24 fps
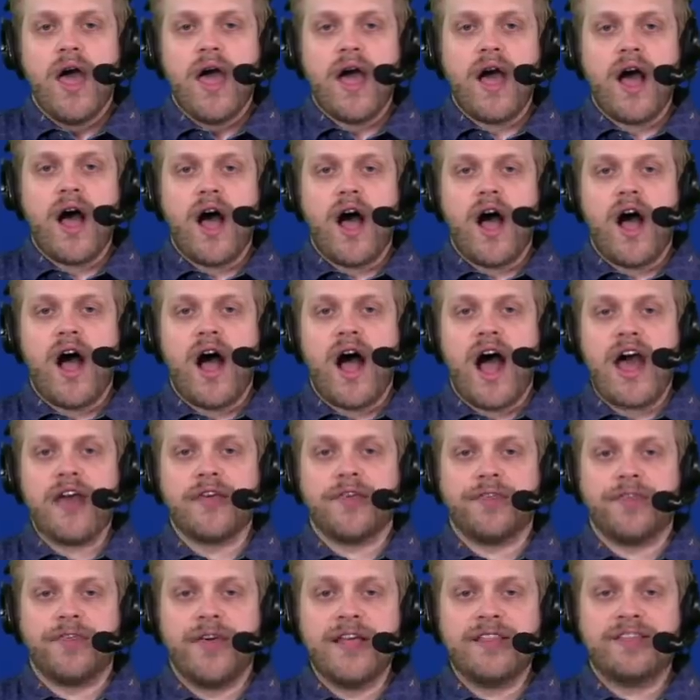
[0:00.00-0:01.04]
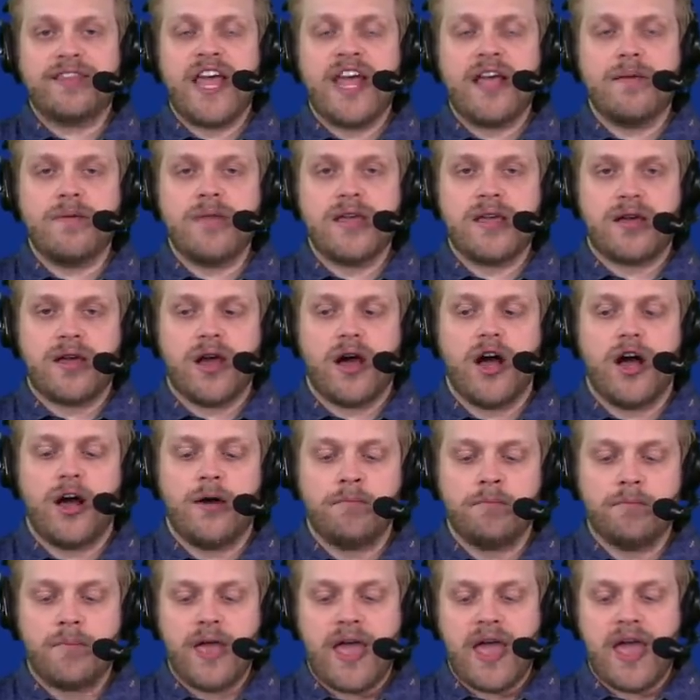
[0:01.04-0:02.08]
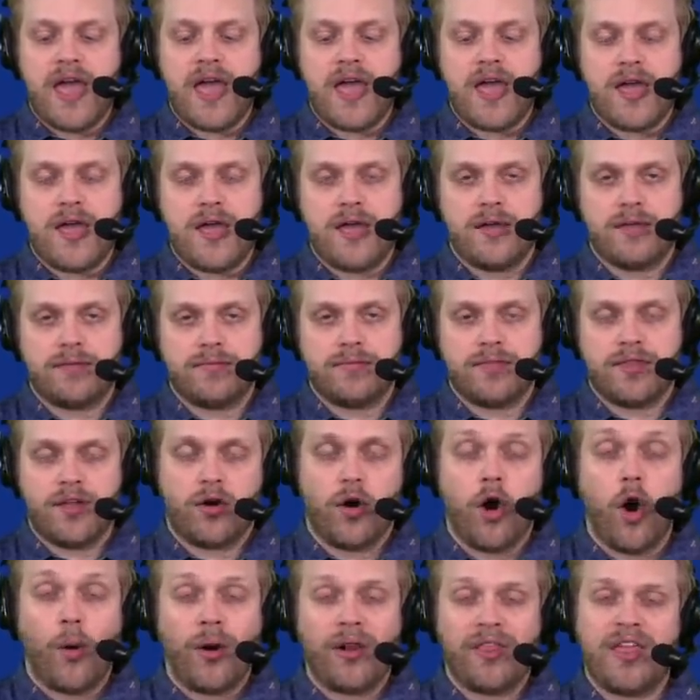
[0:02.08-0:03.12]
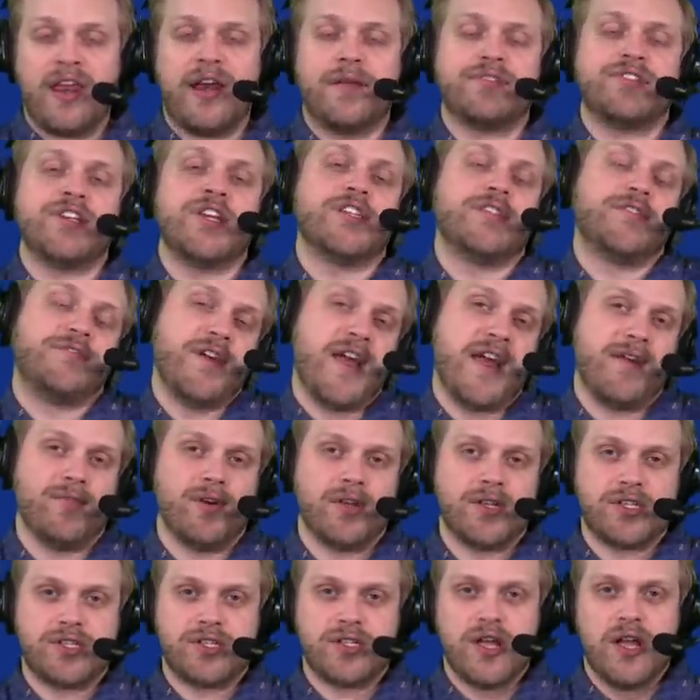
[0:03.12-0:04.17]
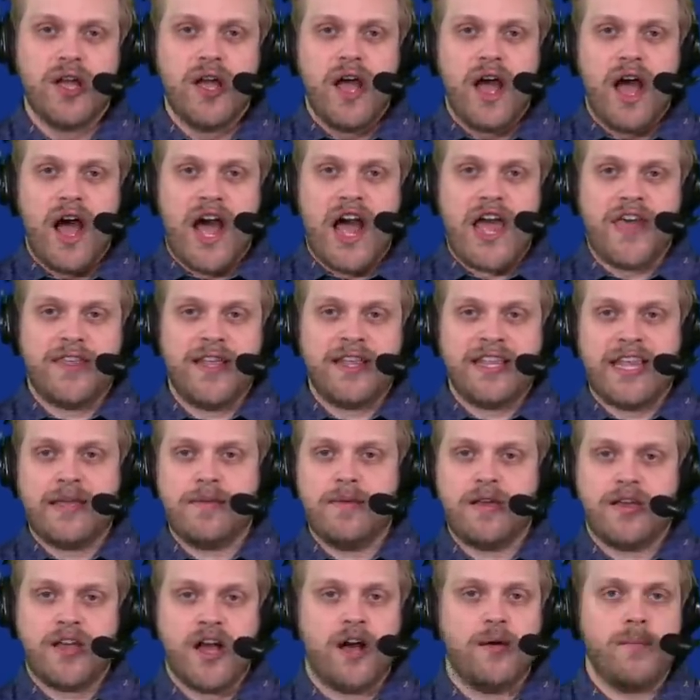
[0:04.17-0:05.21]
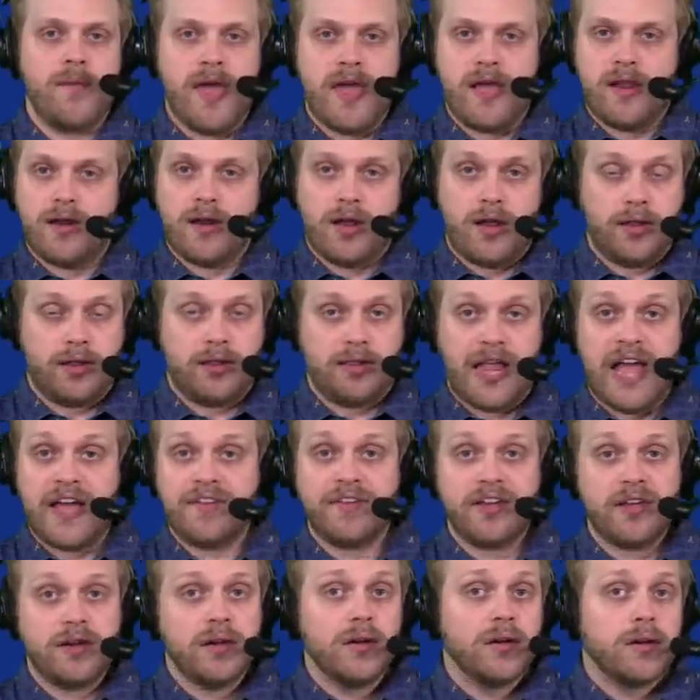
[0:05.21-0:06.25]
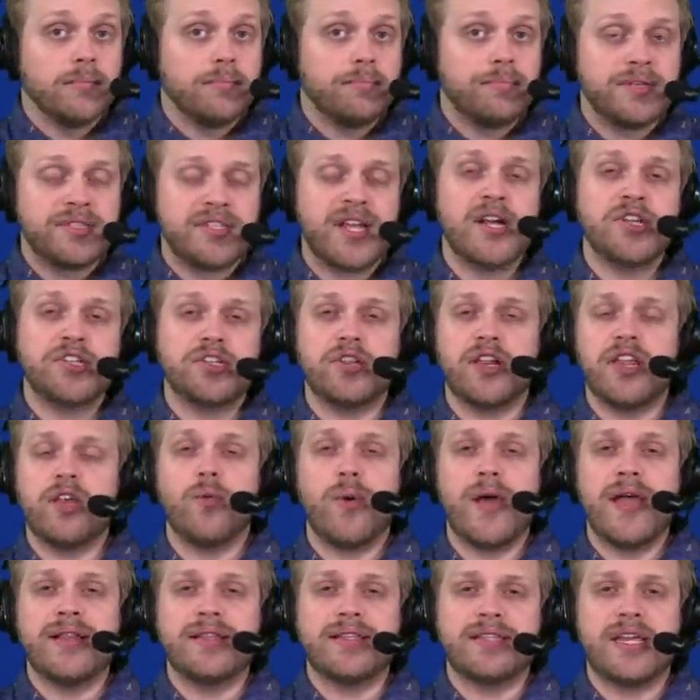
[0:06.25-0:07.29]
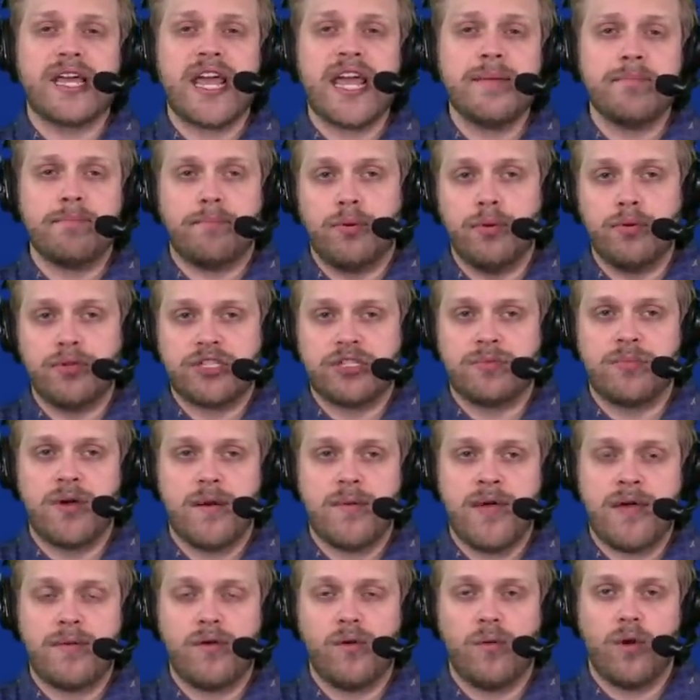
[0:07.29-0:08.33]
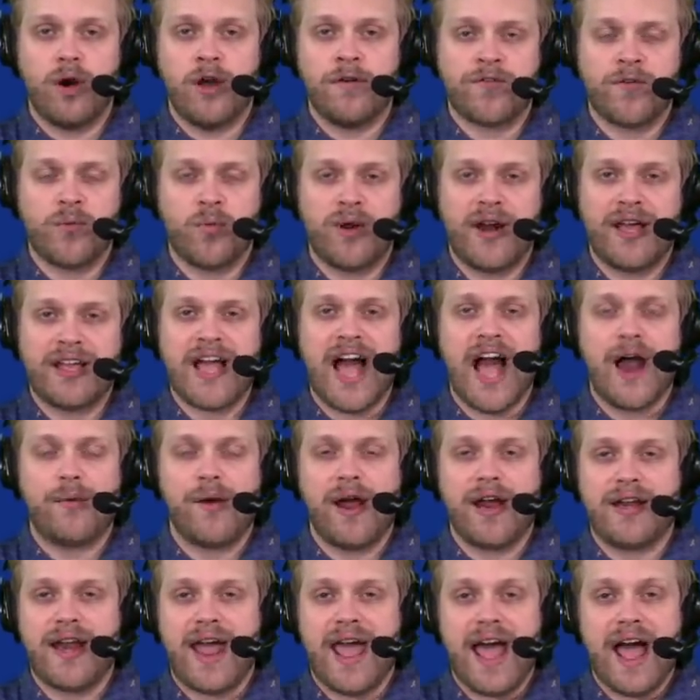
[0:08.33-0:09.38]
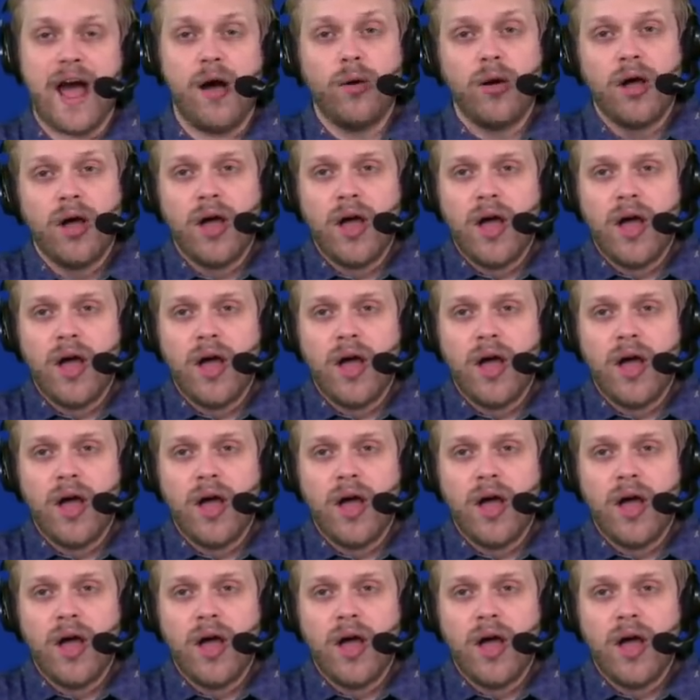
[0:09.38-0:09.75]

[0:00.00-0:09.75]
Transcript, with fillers: Uh, I think they become a. They're already the NFC's favorites. I think they become an 11 potentially win team. Boosts them up maybe one from what I got right now.